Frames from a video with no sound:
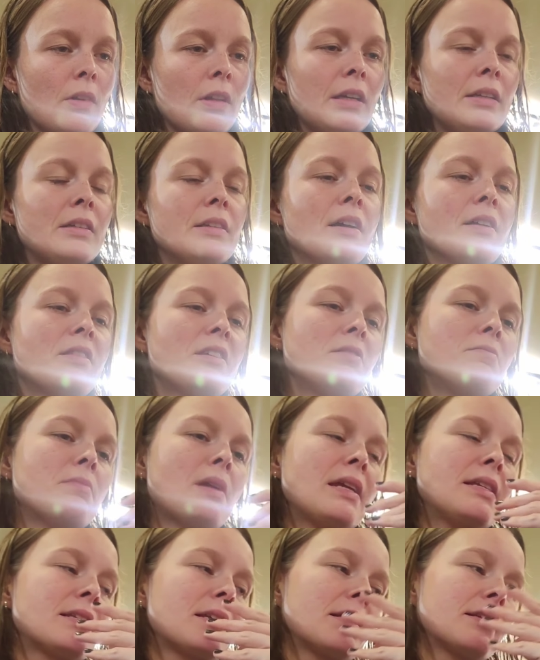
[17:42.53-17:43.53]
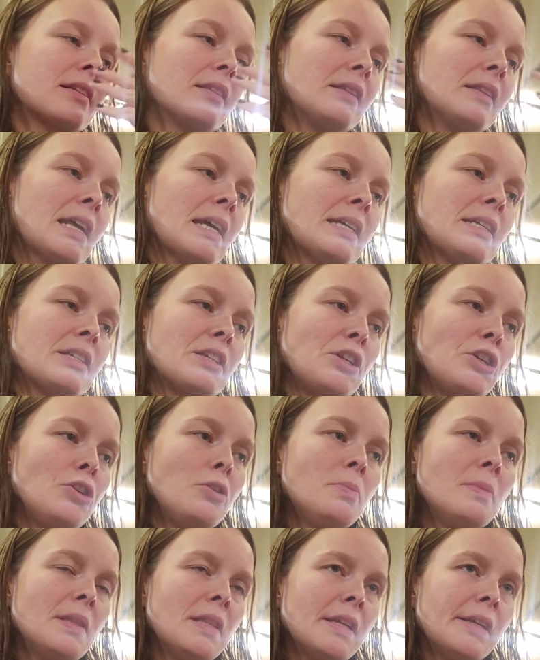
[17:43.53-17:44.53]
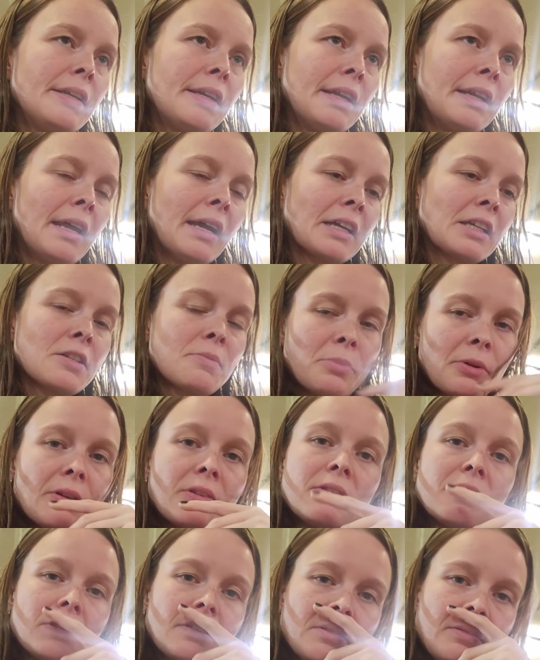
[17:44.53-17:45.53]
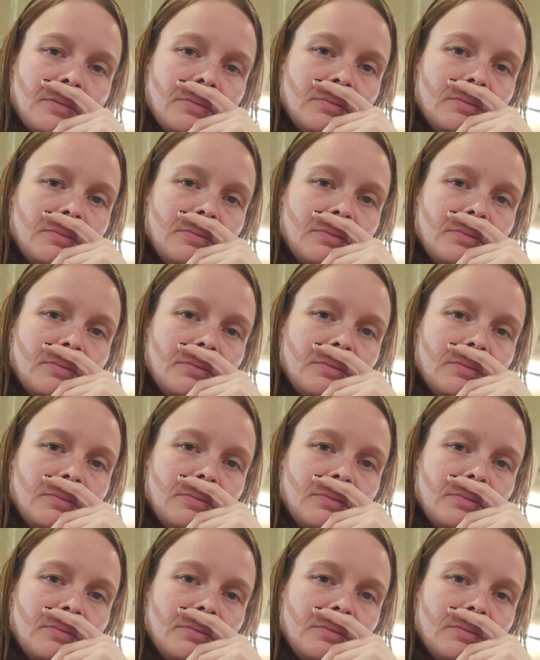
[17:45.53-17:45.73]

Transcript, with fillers: Like, nothing makes us less human than the next person.